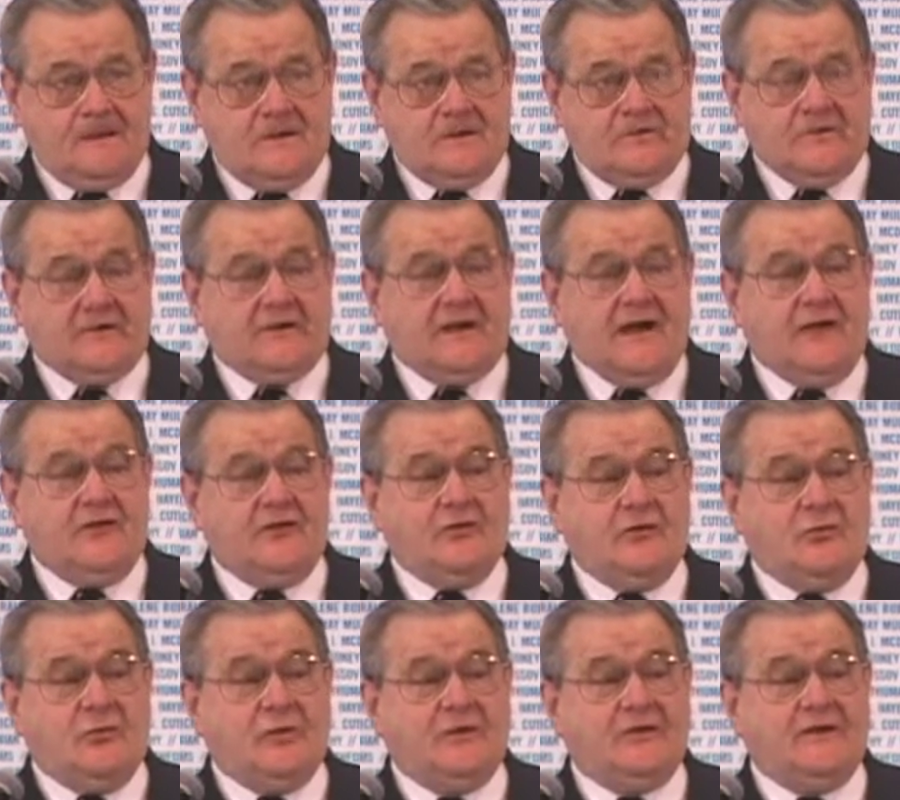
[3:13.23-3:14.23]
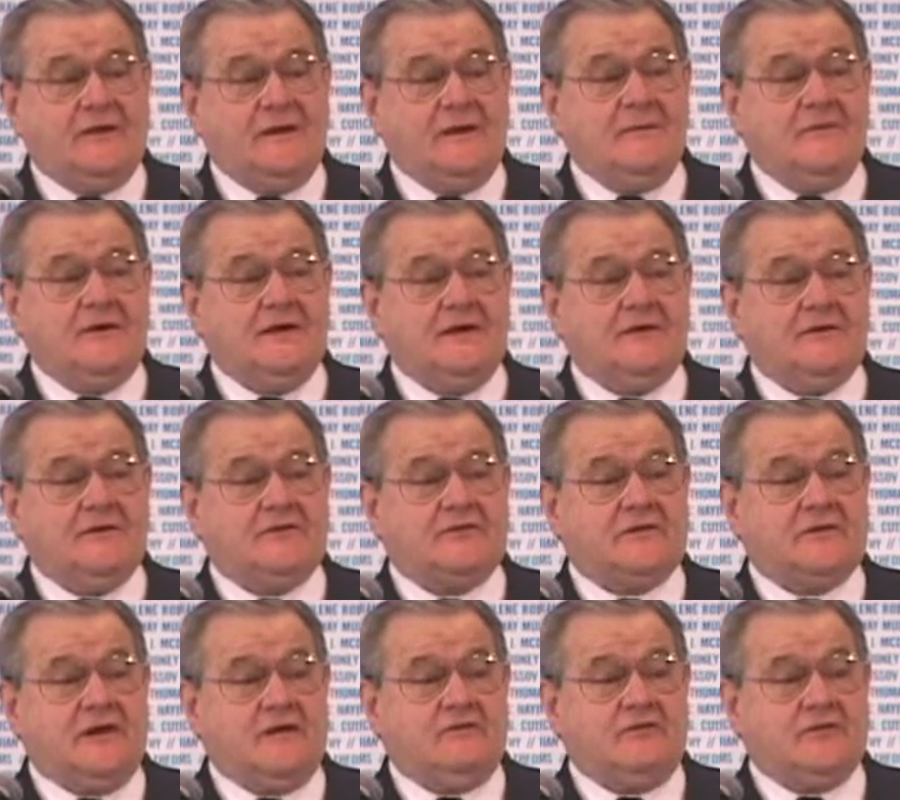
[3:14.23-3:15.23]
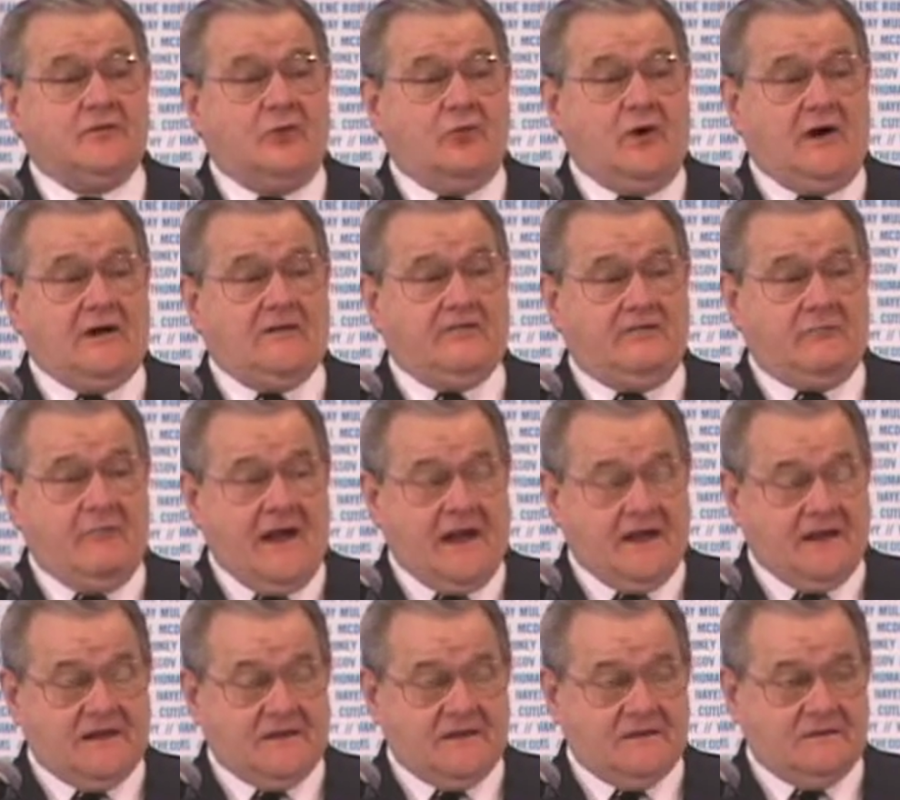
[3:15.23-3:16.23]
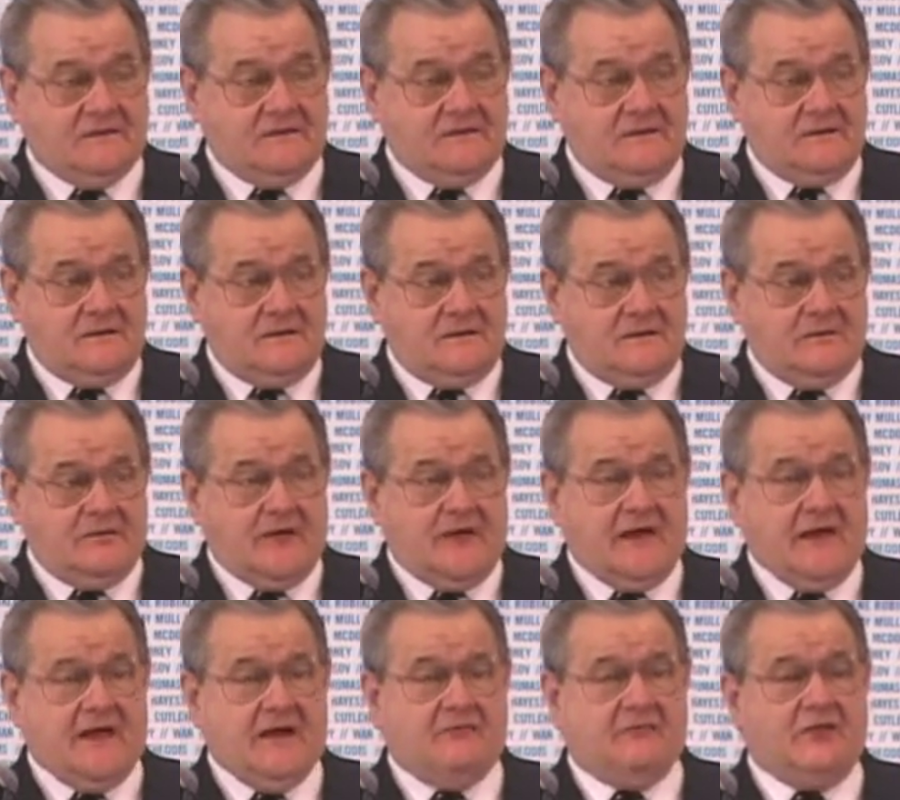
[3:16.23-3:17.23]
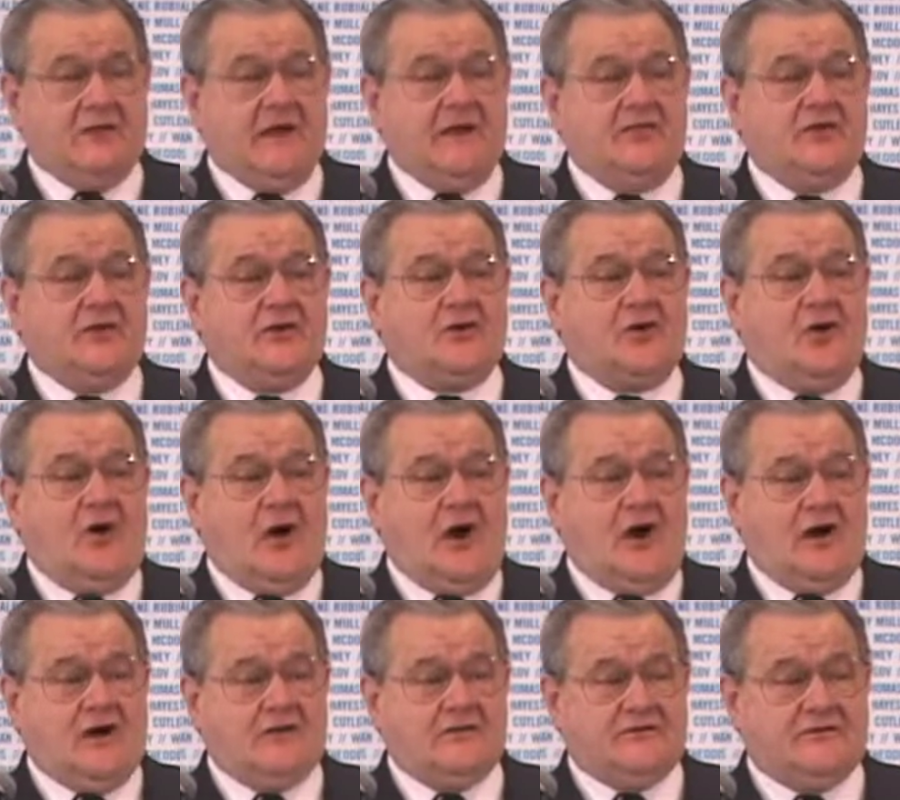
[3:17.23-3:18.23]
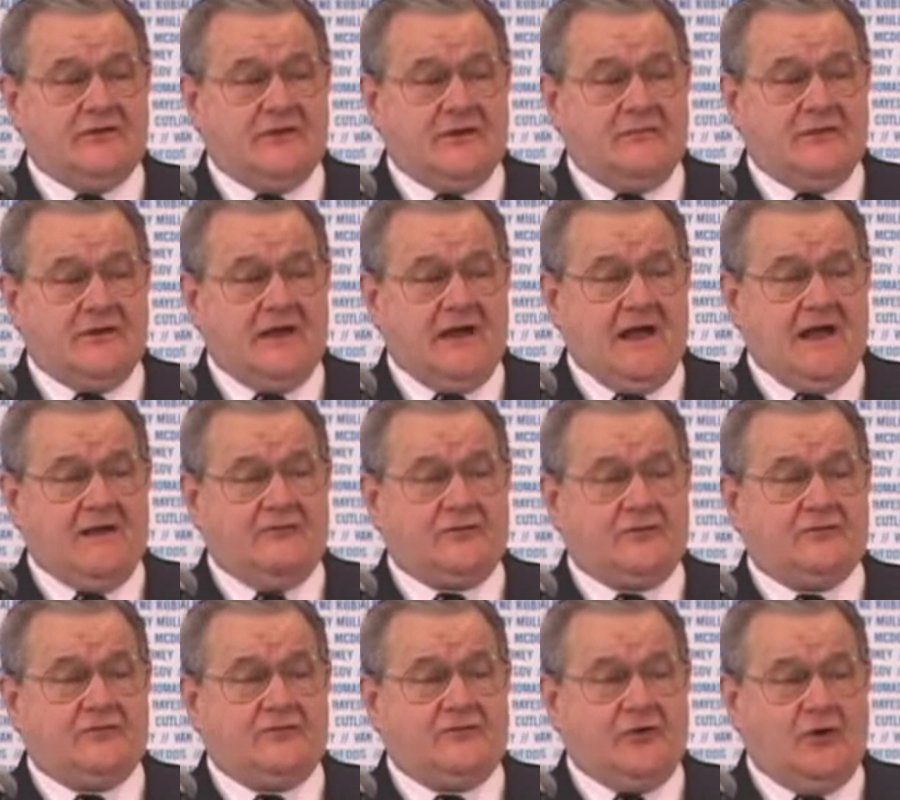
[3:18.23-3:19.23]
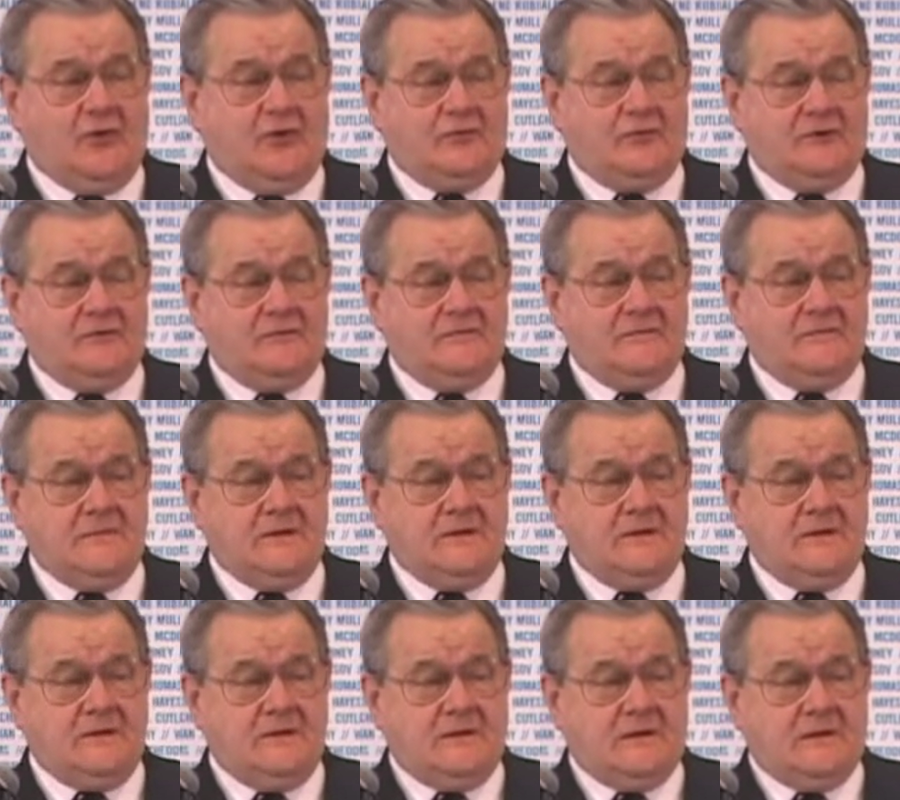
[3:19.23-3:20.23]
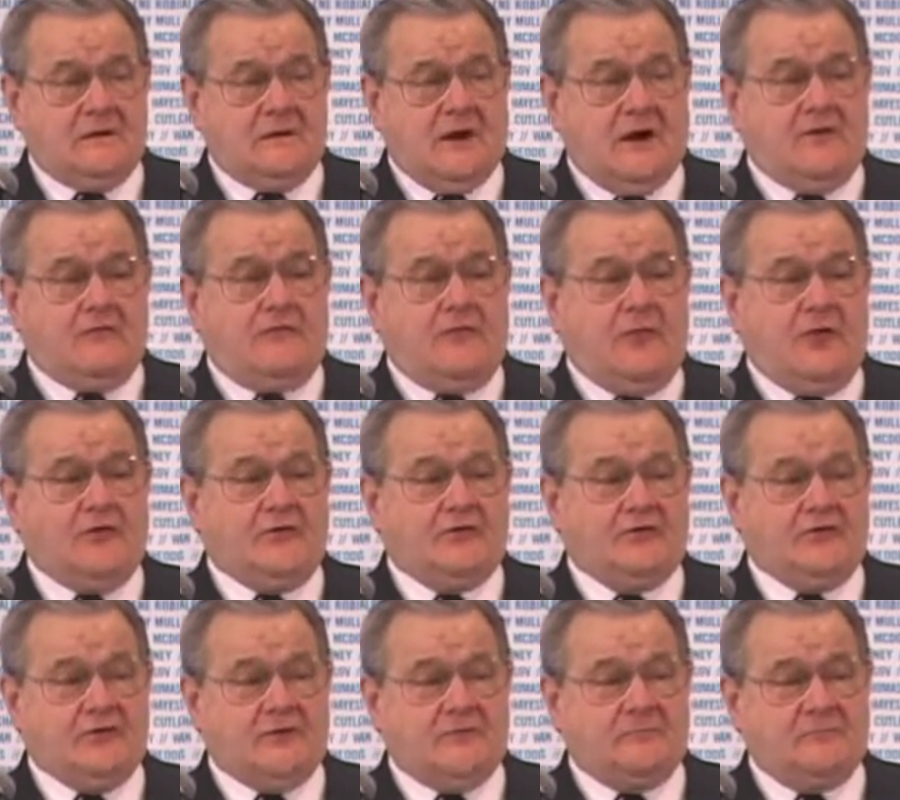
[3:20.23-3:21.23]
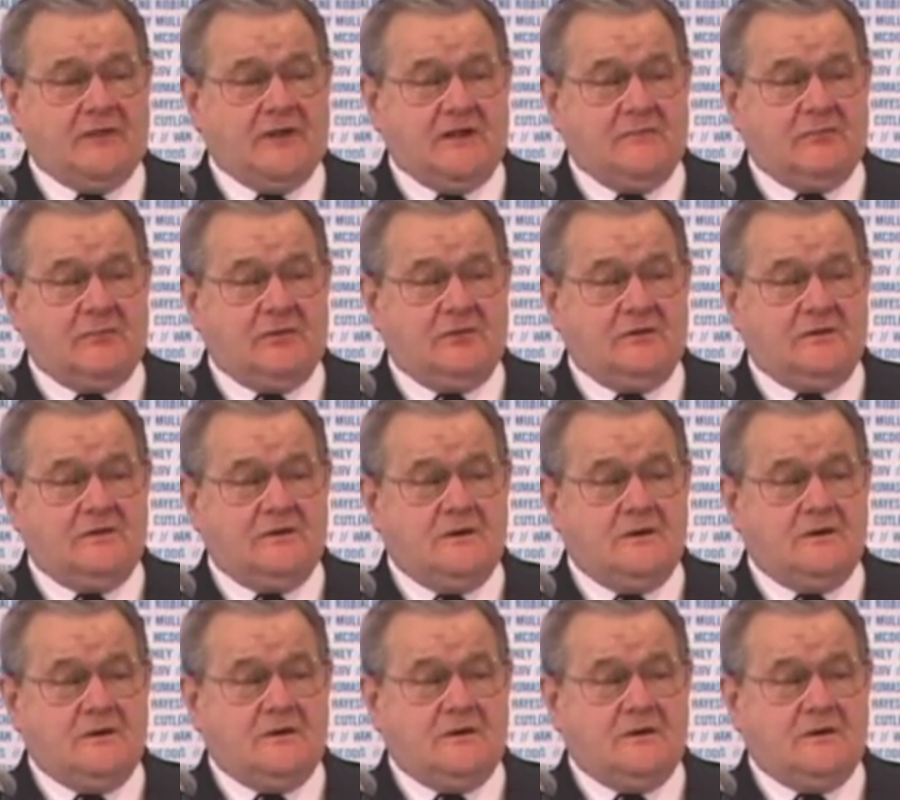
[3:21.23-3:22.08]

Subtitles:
Together with him and his lovely wife, Maggie, they have led the cause on behalf of children, unfortunate people,